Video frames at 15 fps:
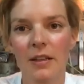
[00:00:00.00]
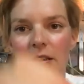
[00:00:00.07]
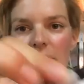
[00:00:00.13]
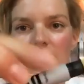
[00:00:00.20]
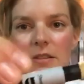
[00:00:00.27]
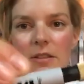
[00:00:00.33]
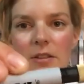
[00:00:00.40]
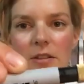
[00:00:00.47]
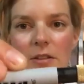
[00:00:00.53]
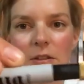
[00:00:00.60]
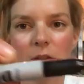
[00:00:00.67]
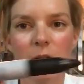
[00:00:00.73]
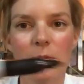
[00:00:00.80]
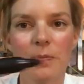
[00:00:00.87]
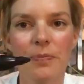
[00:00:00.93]

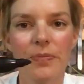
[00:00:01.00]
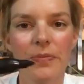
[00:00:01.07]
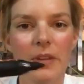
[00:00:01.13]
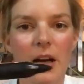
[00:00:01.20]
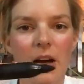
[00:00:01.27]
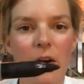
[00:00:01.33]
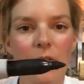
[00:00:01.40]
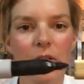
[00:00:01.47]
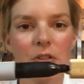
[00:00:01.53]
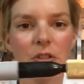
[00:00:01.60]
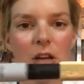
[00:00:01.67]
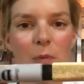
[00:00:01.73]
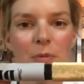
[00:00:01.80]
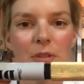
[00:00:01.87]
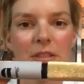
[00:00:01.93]
So now the
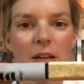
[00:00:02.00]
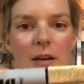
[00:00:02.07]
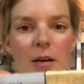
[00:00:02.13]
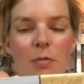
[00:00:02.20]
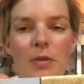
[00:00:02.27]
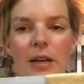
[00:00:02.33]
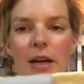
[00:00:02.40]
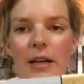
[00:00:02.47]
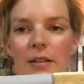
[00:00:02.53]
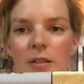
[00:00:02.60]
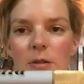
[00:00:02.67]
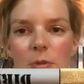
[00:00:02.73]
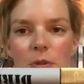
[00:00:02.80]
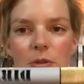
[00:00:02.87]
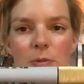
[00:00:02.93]
Sharpies are kind of
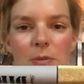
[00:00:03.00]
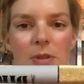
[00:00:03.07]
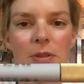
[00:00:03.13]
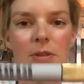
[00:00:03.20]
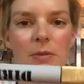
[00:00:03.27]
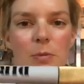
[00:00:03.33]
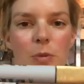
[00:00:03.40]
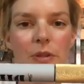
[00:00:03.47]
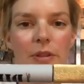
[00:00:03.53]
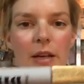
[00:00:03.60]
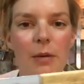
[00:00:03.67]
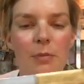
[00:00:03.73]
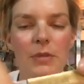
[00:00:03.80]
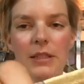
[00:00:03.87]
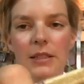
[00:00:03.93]
disposable. When
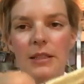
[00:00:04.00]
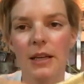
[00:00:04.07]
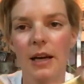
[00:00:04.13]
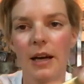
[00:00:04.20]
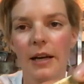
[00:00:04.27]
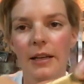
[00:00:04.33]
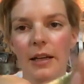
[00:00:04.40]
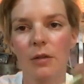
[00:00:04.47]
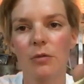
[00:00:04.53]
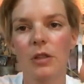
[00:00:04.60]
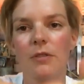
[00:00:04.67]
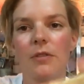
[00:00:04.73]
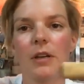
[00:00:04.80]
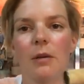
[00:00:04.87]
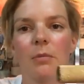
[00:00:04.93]
they're empty, I get
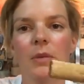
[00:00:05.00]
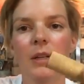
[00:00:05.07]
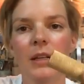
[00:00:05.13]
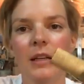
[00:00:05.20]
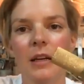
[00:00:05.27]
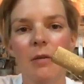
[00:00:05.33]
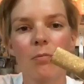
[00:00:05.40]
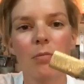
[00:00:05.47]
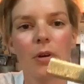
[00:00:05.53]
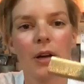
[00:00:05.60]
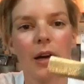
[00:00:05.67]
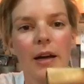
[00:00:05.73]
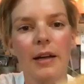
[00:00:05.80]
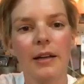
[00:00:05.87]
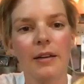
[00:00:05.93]
rid of them, but
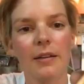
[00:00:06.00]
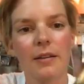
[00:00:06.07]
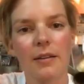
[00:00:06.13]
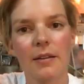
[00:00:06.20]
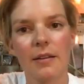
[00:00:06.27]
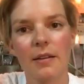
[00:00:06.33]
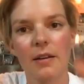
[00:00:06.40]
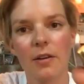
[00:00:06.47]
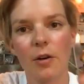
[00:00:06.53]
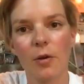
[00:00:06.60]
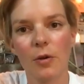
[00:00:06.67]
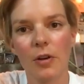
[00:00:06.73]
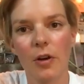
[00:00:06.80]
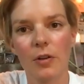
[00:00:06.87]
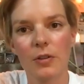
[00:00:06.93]
I
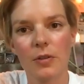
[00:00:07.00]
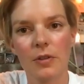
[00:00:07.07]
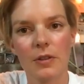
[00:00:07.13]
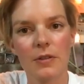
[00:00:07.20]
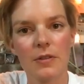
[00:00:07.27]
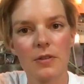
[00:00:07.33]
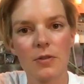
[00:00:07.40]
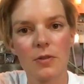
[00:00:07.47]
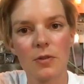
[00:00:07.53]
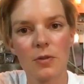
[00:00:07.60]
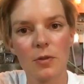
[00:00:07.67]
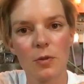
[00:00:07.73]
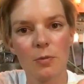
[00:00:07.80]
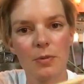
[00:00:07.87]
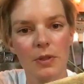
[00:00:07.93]
hold on to this
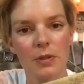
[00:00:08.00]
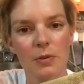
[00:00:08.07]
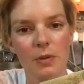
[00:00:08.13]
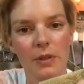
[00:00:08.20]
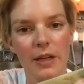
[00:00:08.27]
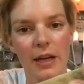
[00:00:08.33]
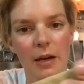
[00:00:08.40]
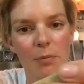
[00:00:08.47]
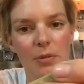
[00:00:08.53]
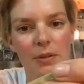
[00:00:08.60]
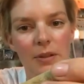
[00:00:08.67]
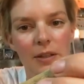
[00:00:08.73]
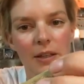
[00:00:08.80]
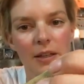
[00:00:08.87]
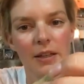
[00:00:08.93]
super cool cap.
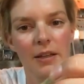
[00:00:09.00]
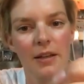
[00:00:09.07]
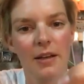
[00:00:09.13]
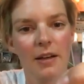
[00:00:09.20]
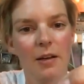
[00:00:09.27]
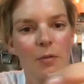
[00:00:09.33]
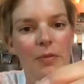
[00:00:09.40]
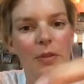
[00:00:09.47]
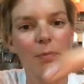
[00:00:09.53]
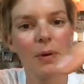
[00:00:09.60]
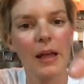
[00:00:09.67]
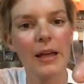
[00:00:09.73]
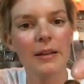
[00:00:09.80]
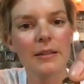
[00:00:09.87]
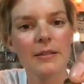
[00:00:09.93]
Um, the
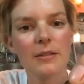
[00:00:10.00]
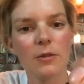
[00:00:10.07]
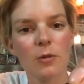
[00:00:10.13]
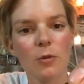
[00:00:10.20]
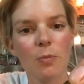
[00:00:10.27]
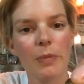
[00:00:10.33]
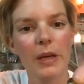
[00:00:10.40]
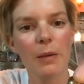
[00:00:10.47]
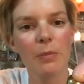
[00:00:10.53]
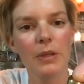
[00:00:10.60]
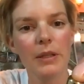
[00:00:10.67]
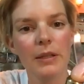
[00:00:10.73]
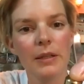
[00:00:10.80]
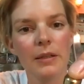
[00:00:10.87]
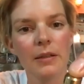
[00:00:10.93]
plan is to
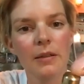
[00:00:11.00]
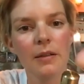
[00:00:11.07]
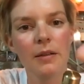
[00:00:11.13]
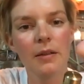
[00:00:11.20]
maybe